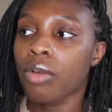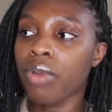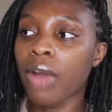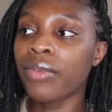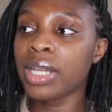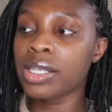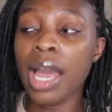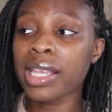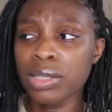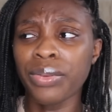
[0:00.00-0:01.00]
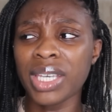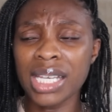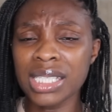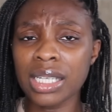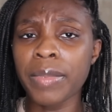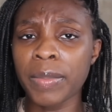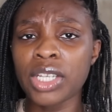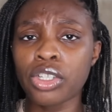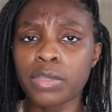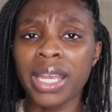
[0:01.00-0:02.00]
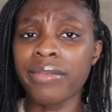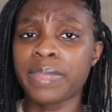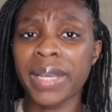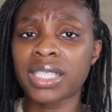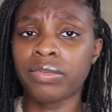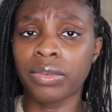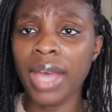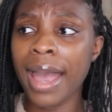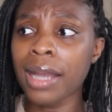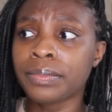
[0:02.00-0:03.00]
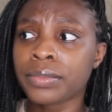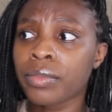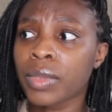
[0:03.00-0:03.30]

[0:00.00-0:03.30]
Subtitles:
rather than, so I still think he has commitment issues, but irrespective of that,